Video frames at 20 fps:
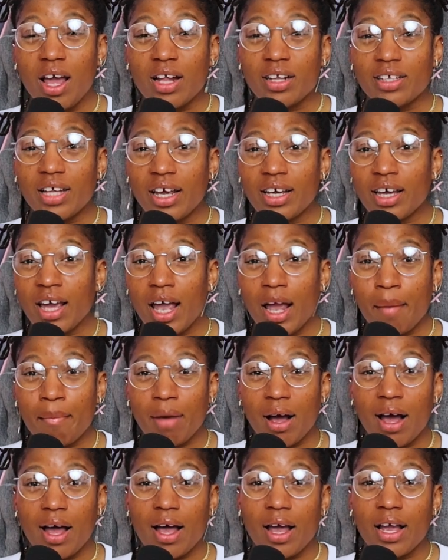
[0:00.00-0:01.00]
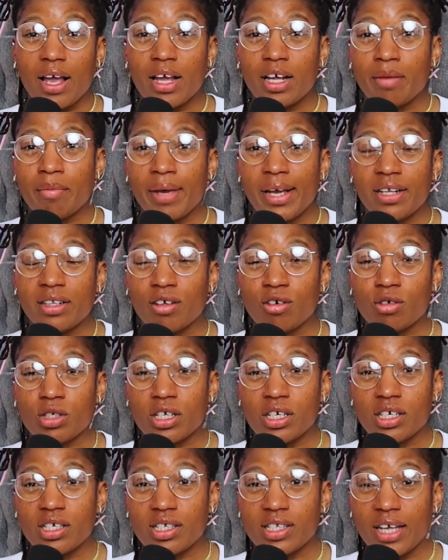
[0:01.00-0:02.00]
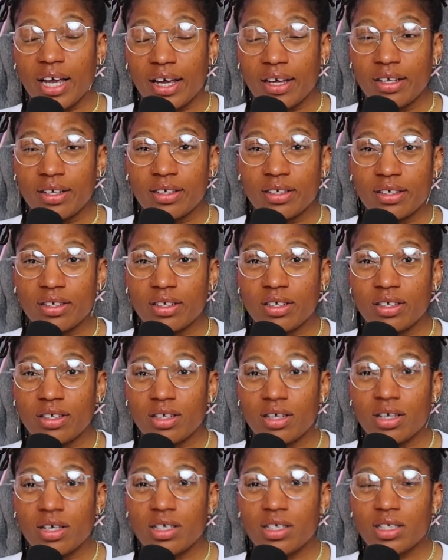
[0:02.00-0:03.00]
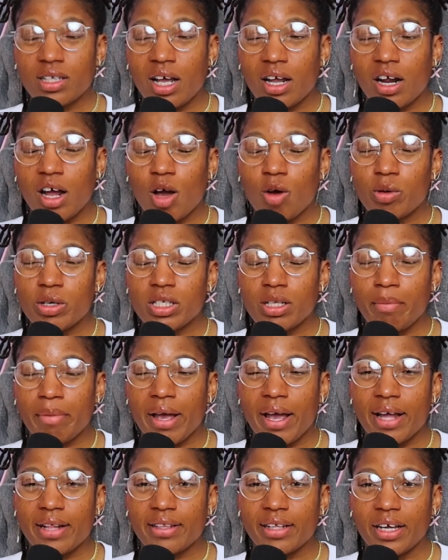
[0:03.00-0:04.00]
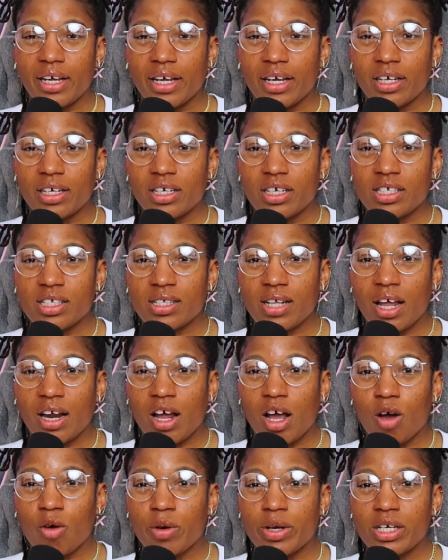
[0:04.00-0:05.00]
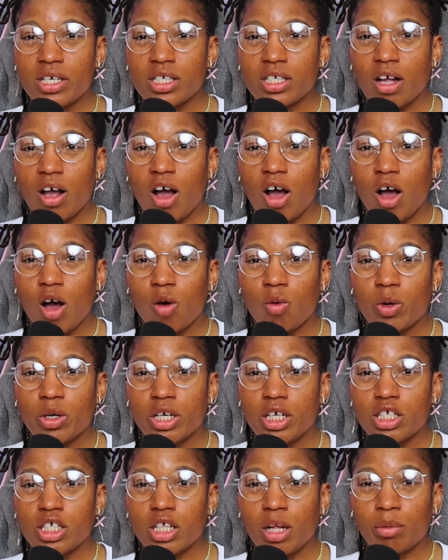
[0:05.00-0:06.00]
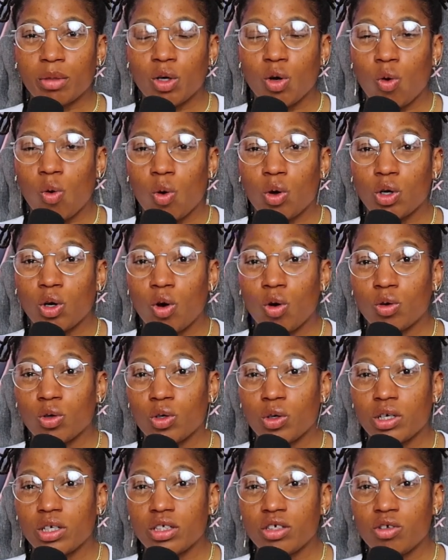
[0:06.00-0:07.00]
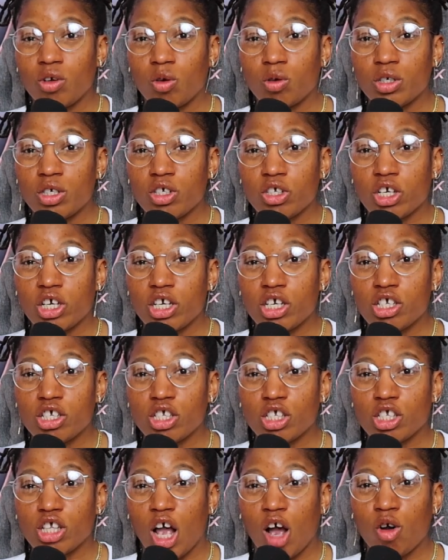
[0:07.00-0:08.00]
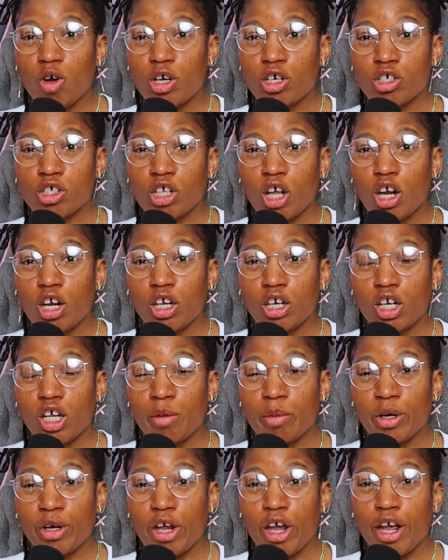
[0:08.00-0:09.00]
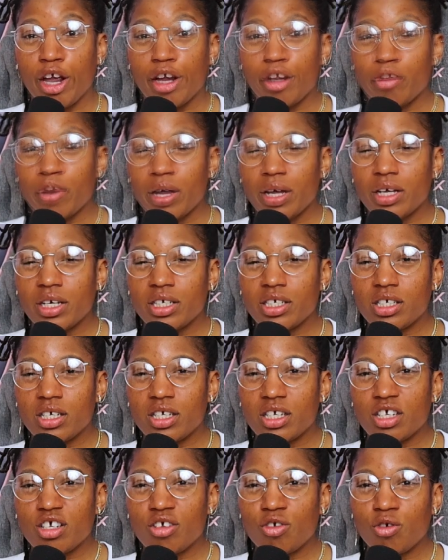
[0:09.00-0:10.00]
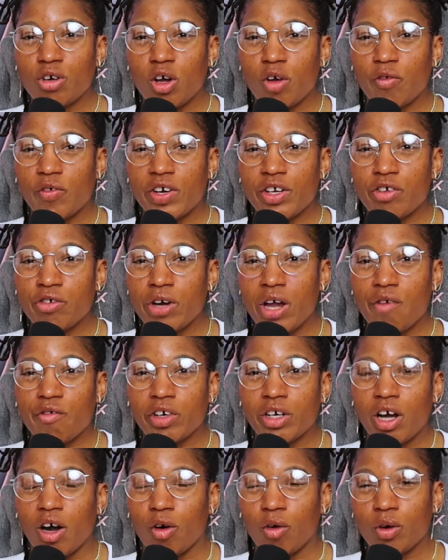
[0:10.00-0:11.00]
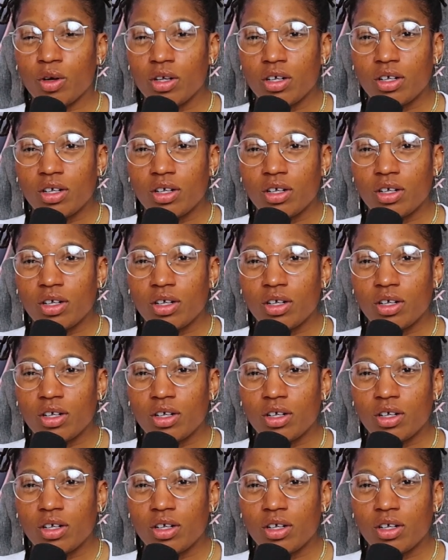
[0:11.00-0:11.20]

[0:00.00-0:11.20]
they came by and made those kids' day. It's not always a bad thing. It's not always, oh, well, there's something going on, or these kids is out here selling lemonade. But you never know.